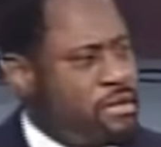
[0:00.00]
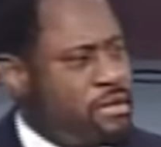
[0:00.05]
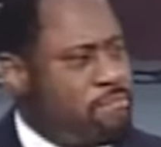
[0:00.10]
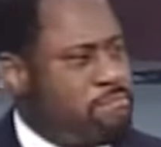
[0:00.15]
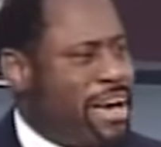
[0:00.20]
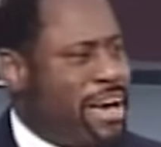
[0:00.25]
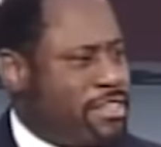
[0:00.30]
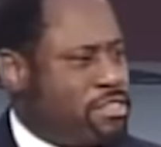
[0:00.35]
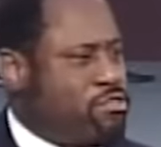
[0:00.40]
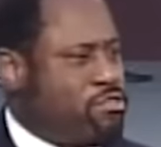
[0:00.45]

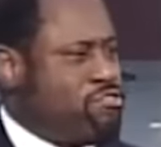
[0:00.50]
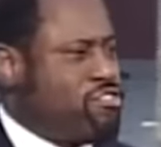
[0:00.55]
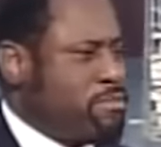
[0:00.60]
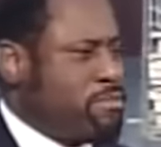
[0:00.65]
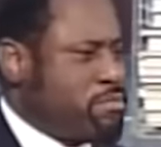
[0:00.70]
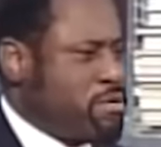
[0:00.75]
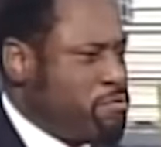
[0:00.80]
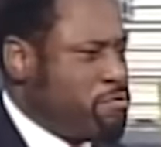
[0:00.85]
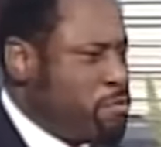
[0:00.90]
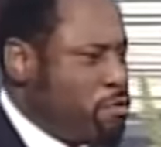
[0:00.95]
Matthew,
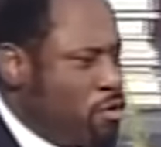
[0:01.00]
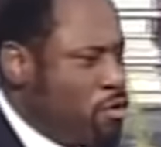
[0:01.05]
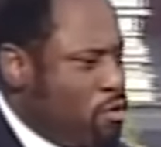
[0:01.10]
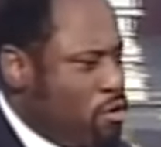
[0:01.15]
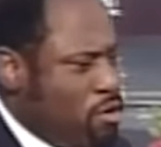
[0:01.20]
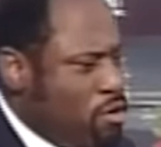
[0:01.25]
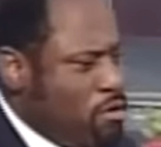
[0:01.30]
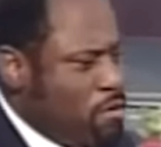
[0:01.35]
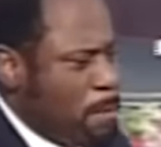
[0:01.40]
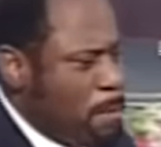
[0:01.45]
chapter
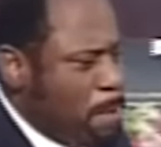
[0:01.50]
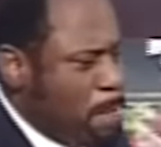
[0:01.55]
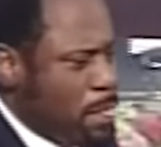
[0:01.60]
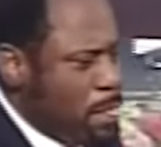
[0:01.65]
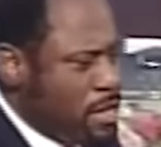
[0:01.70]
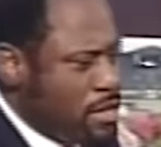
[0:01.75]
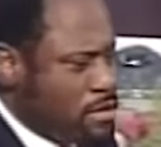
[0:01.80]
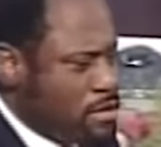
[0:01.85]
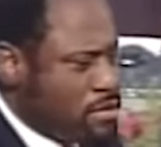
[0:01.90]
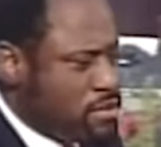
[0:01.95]
4.
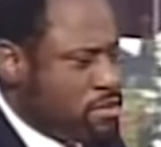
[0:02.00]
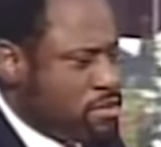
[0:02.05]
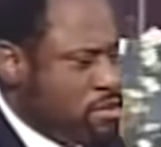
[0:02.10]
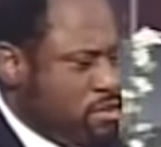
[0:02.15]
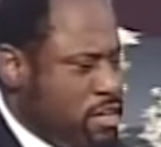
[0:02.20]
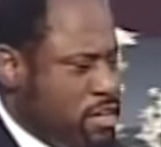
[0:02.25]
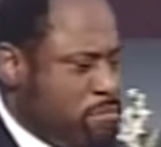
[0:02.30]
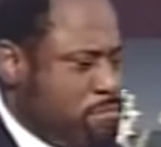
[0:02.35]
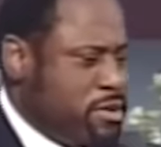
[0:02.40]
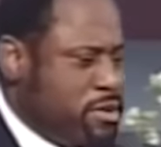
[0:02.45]
Turn
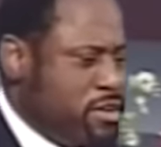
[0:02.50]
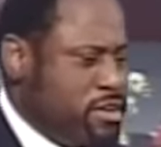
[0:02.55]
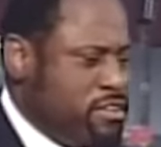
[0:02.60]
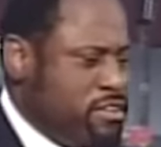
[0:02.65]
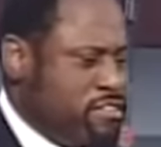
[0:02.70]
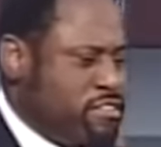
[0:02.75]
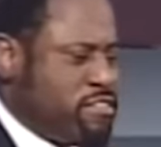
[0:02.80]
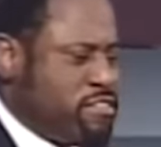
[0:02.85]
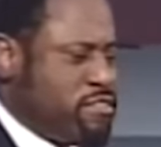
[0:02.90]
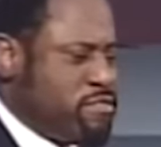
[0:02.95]
there,
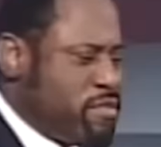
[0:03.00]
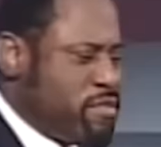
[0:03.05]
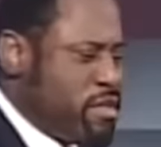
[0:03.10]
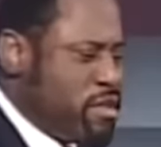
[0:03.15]
please.